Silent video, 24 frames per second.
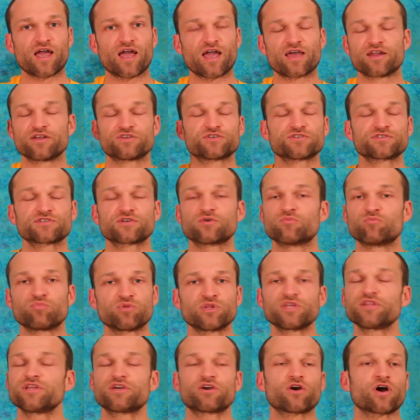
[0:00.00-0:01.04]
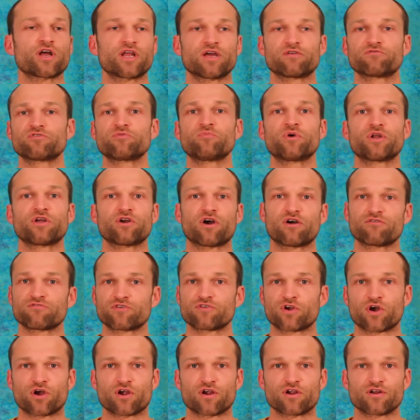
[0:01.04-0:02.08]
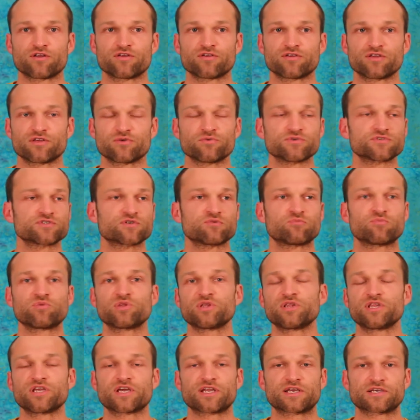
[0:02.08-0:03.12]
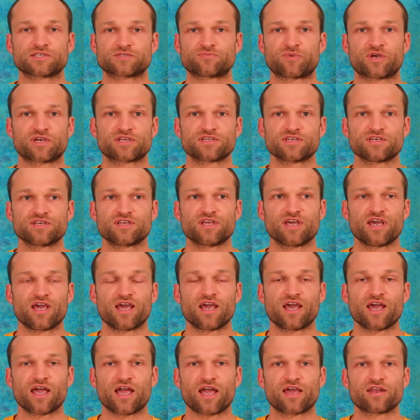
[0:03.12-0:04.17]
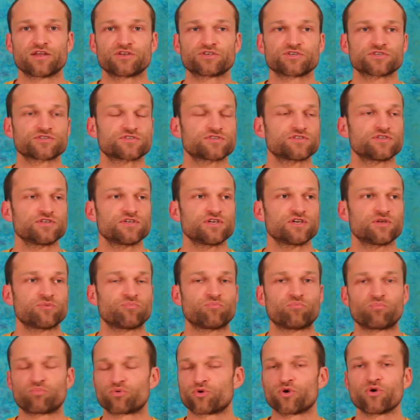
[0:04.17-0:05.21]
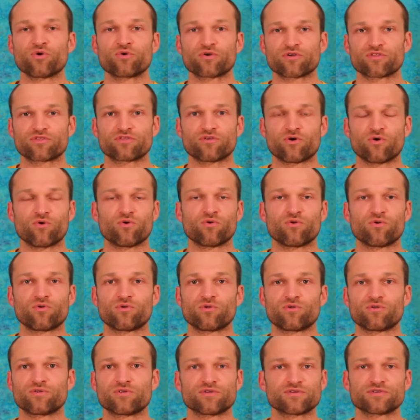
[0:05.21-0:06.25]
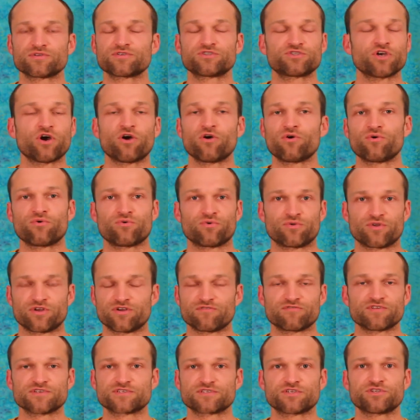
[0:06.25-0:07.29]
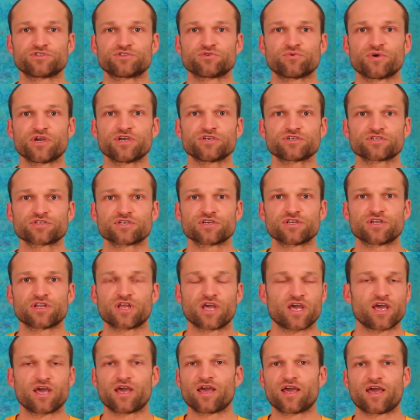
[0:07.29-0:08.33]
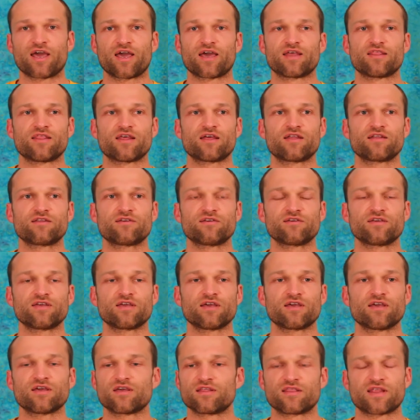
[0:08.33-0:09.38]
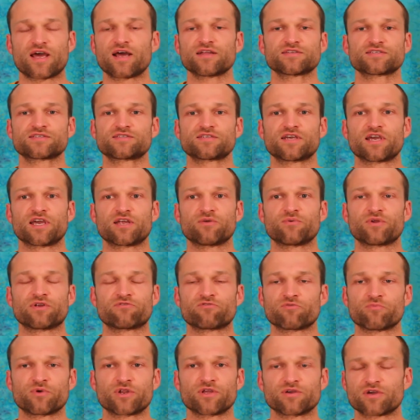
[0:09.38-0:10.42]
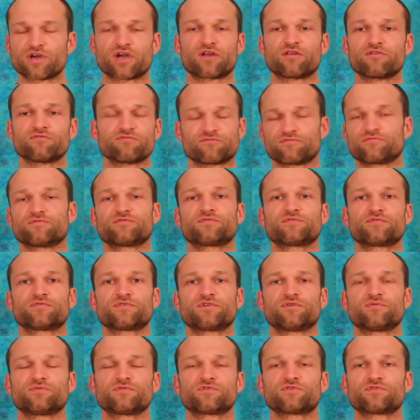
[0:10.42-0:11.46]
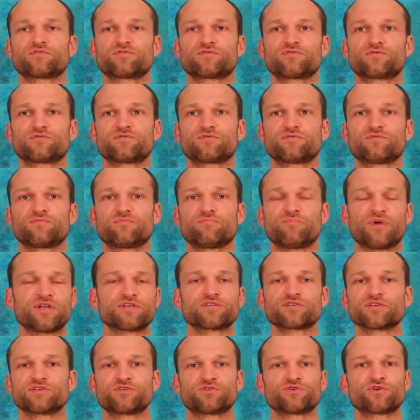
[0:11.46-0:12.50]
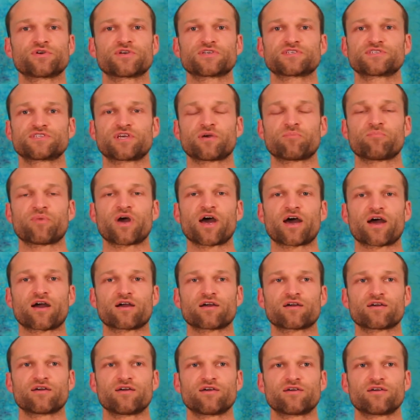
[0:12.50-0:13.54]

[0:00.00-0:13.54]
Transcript: And it just completely caught everybody off guard. It was completely unexpected, and it broke the whole tone of the situation. And then in that state, when everybody kind of, mentally took a step back,